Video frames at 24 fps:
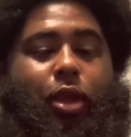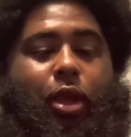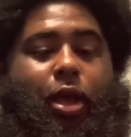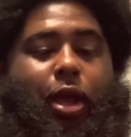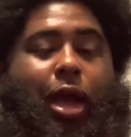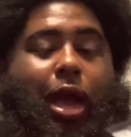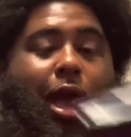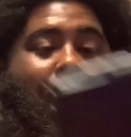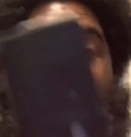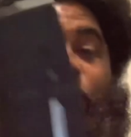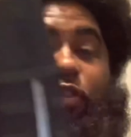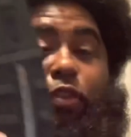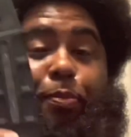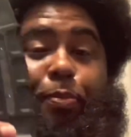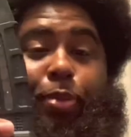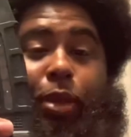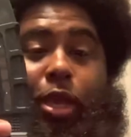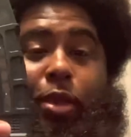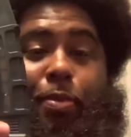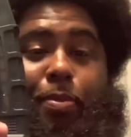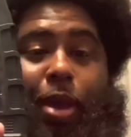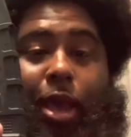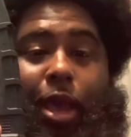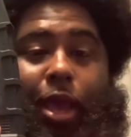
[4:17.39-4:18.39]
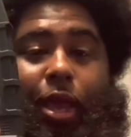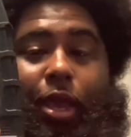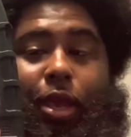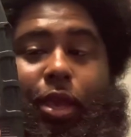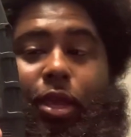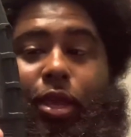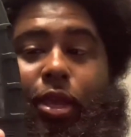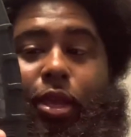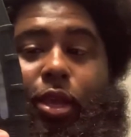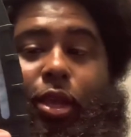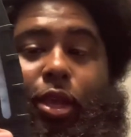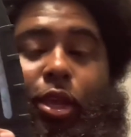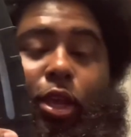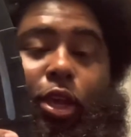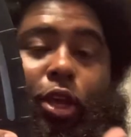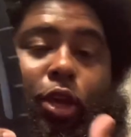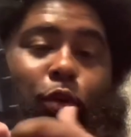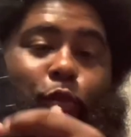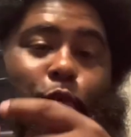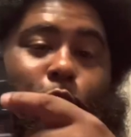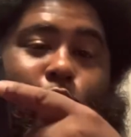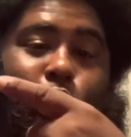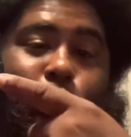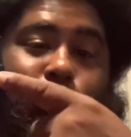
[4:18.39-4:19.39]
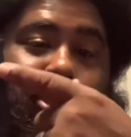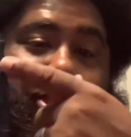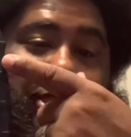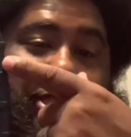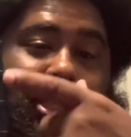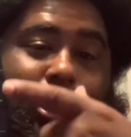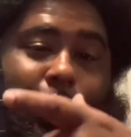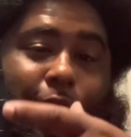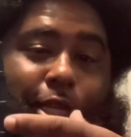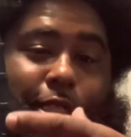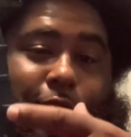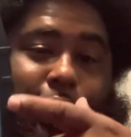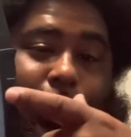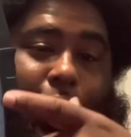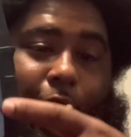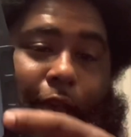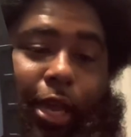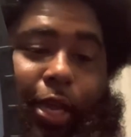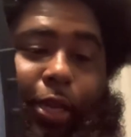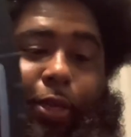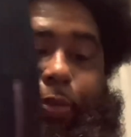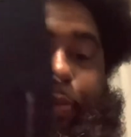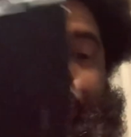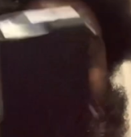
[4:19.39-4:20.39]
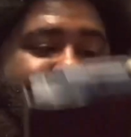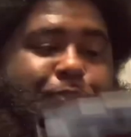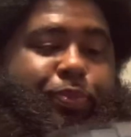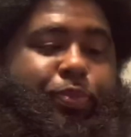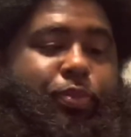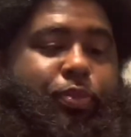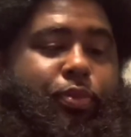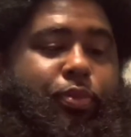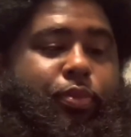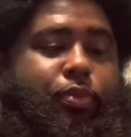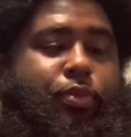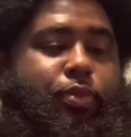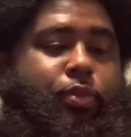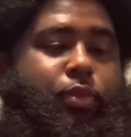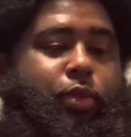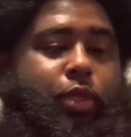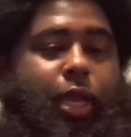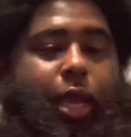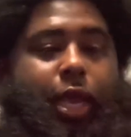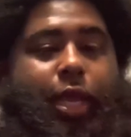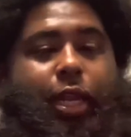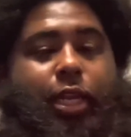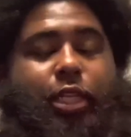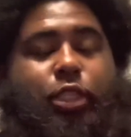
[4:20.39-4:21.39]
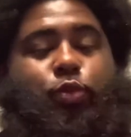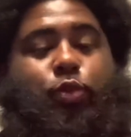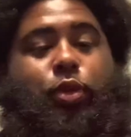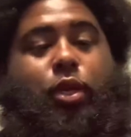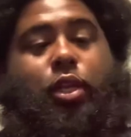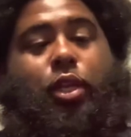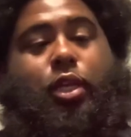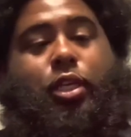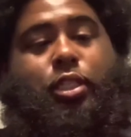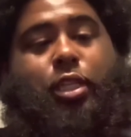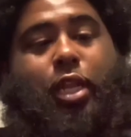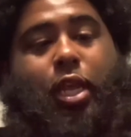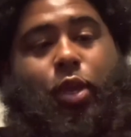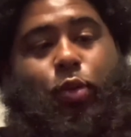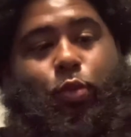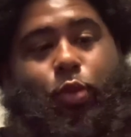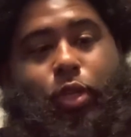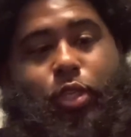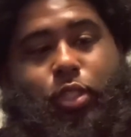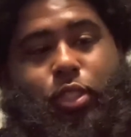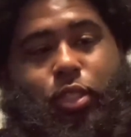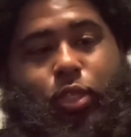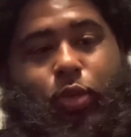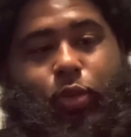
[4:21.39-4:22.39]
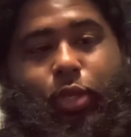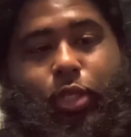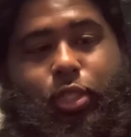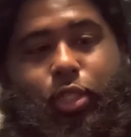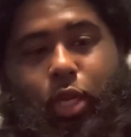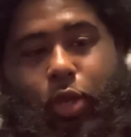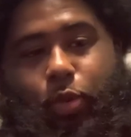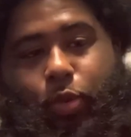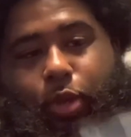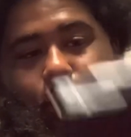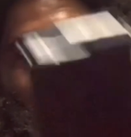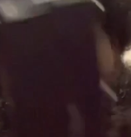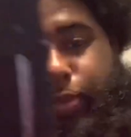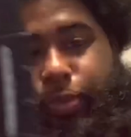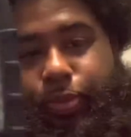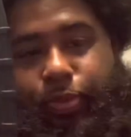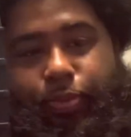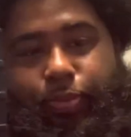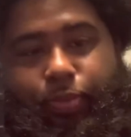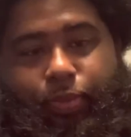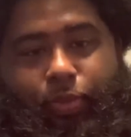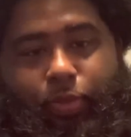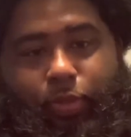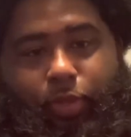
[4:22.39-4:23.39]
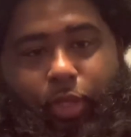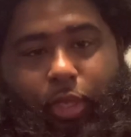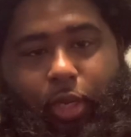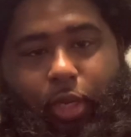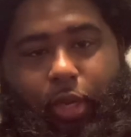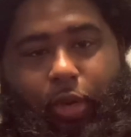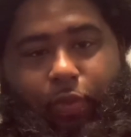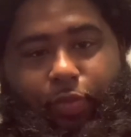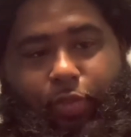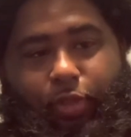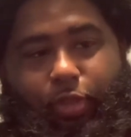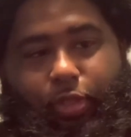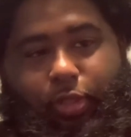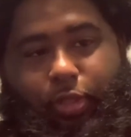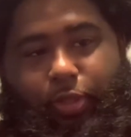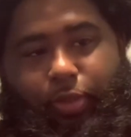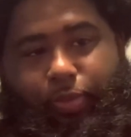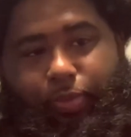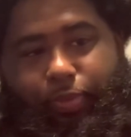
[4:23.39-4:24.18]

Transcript: I have a P mag, which you can see the inside, and that's what it looks like when it's loaded. See the difference?